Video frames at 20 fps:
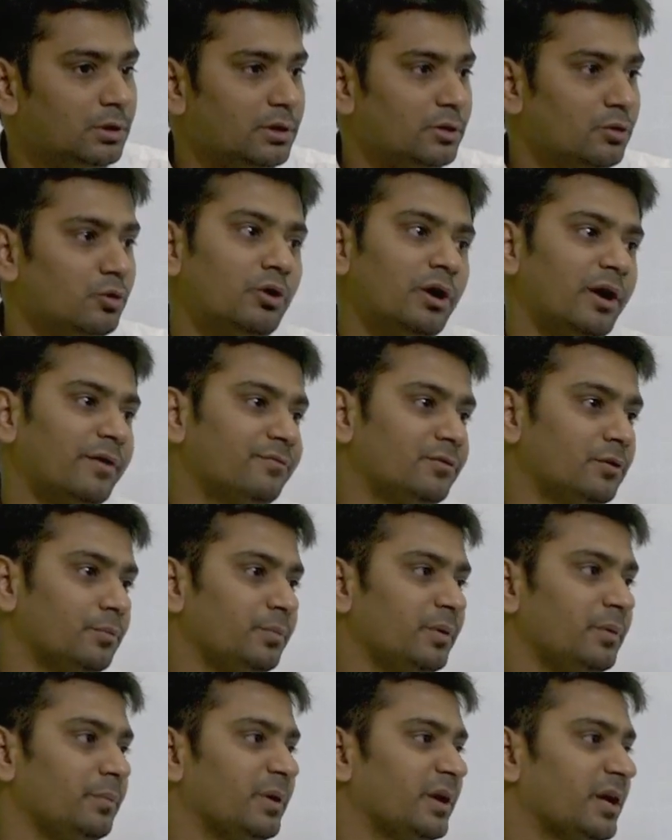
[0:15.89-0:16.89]
You have to
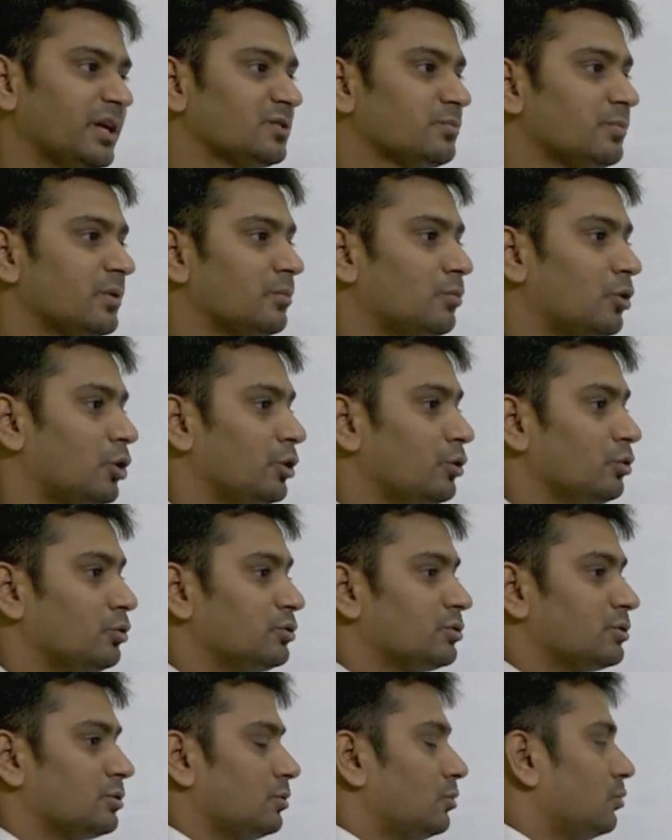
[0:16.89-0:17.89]
prepare as per
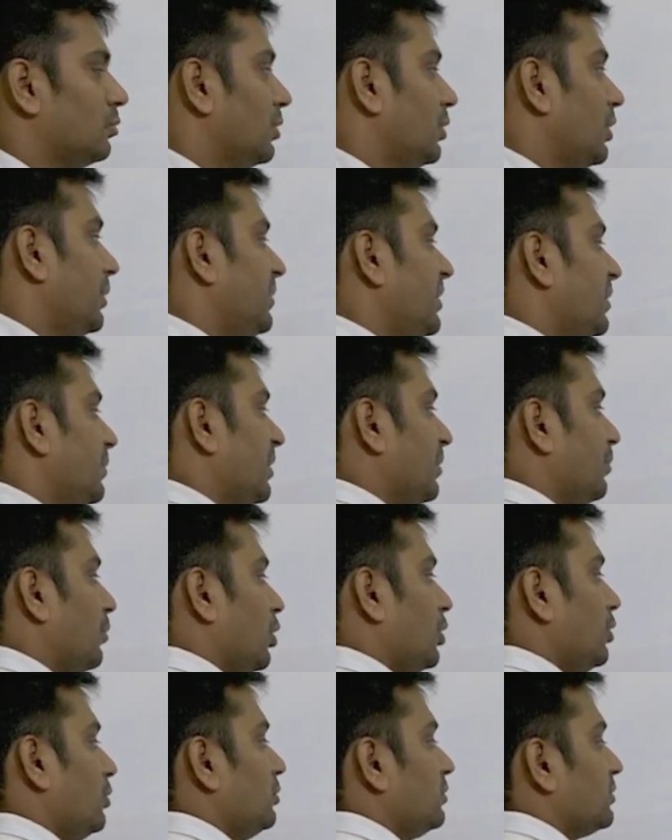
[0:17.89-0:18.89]
modules. What do I mean by
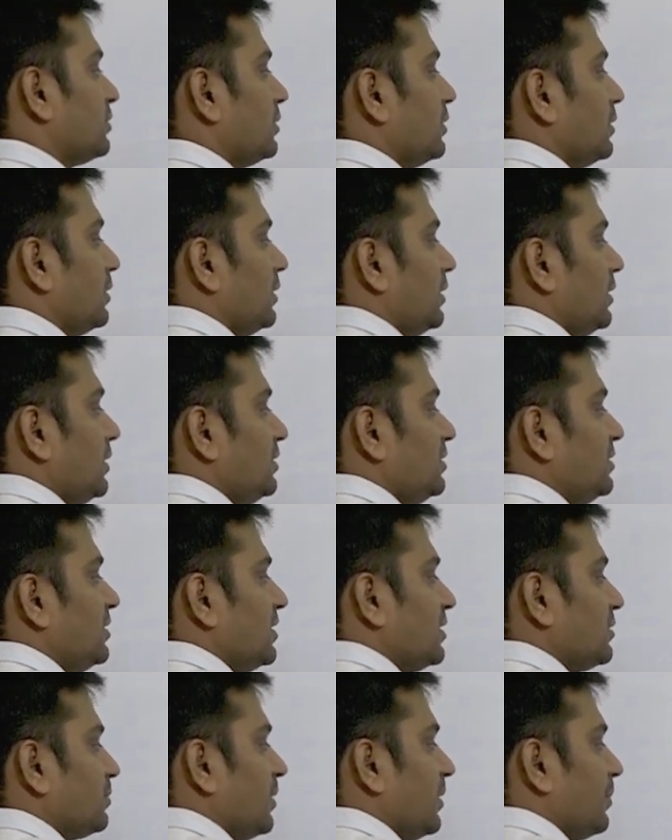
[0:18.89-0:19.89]
modules? In
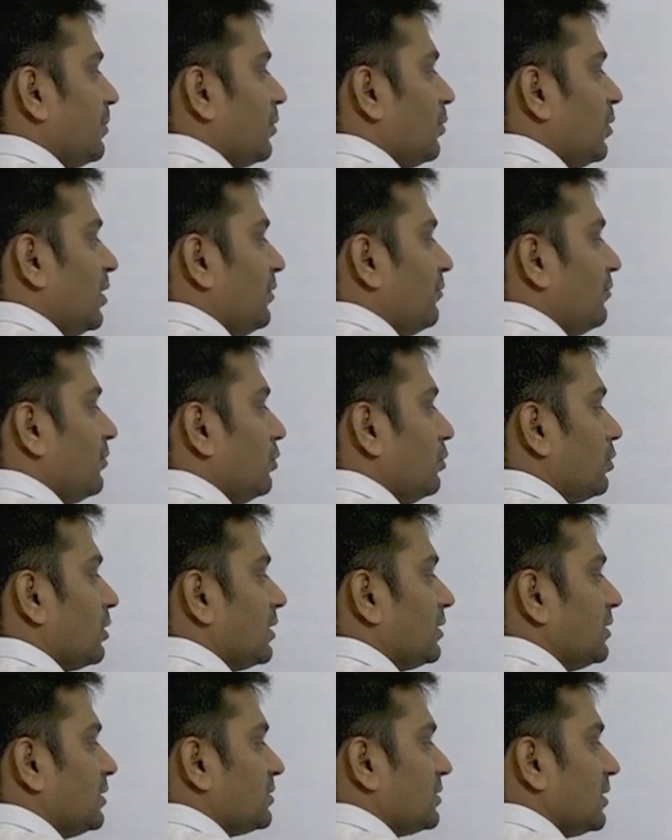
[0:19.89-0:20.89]
GS paper 1, if you look
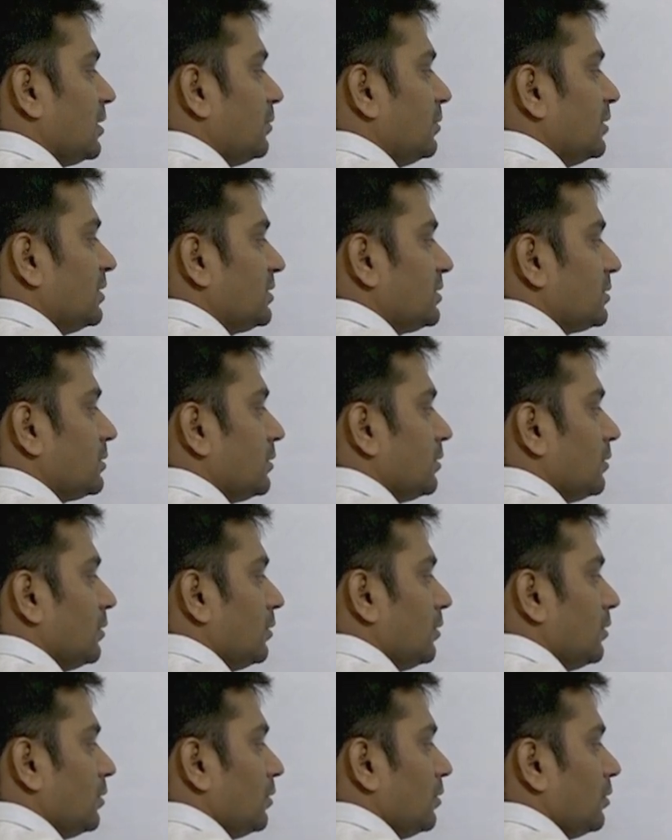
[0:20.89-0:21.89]
at the syllabus,
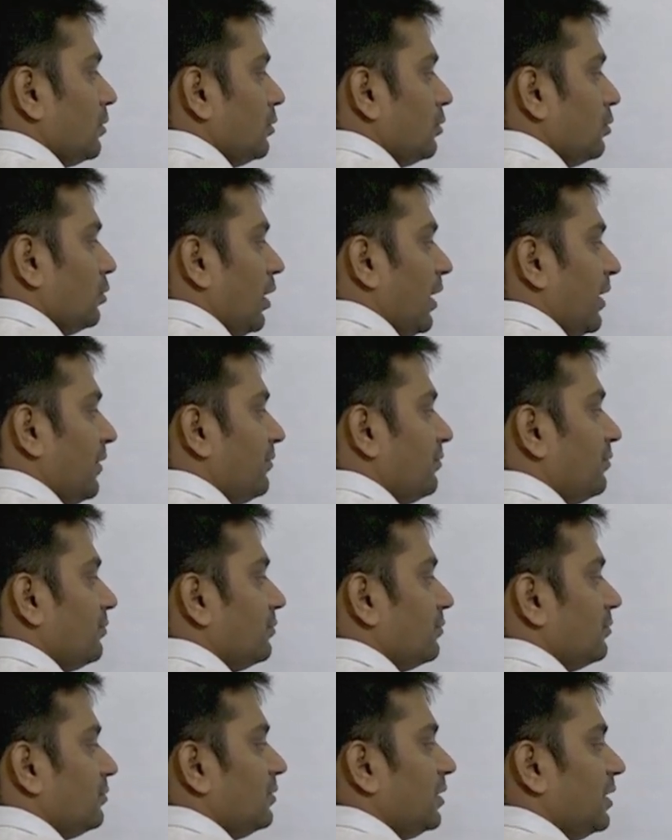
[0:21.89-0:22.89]
you have
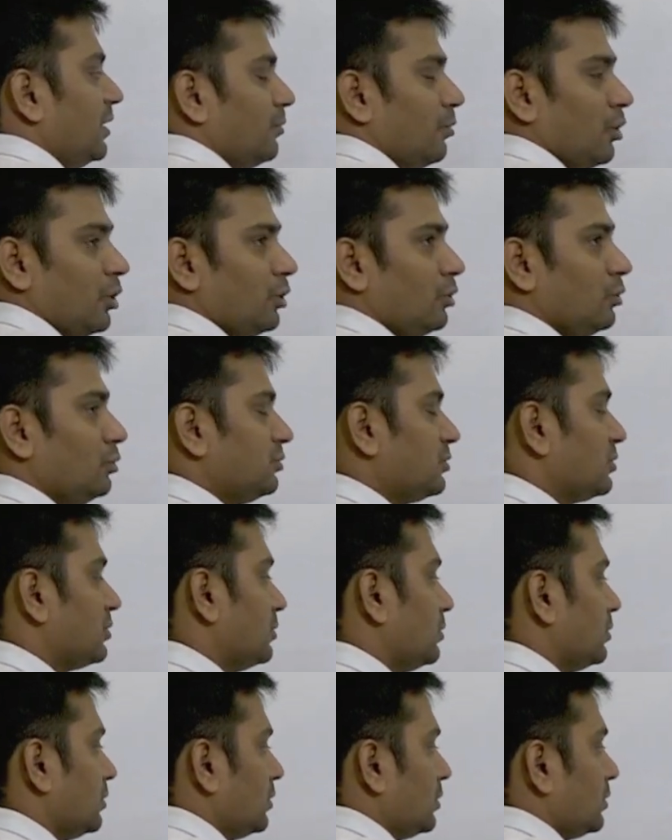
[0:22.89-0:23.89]
3 modules
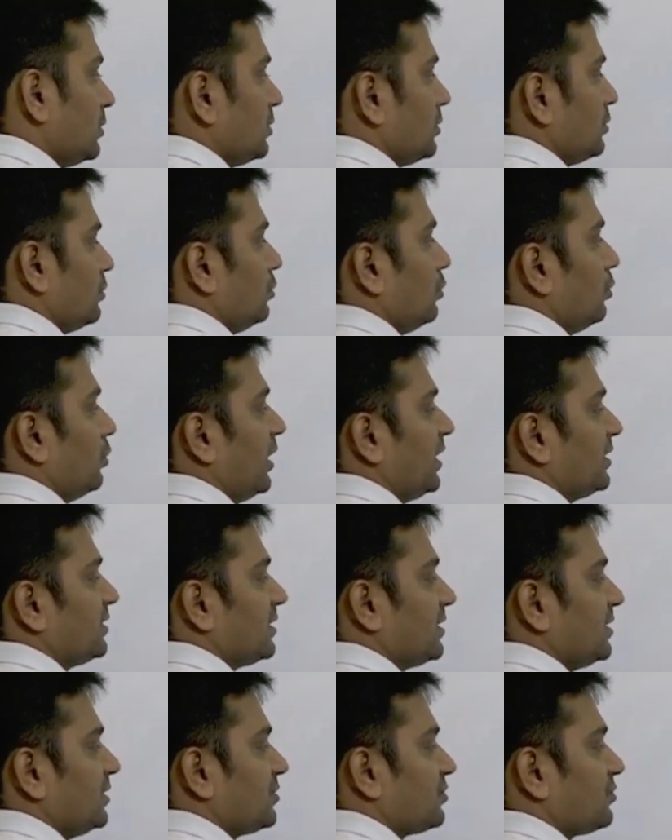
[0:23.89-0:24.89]
known as
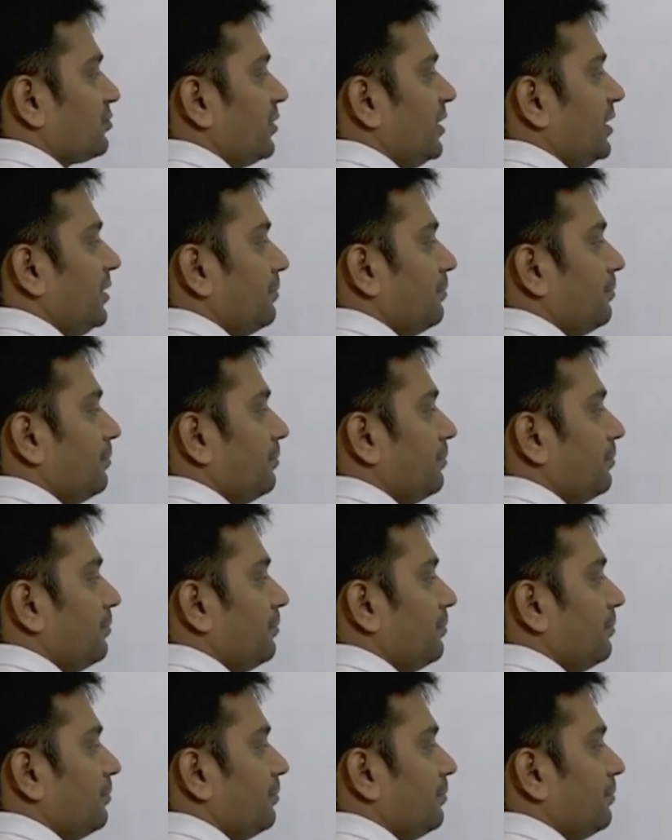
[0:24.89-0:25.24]
history.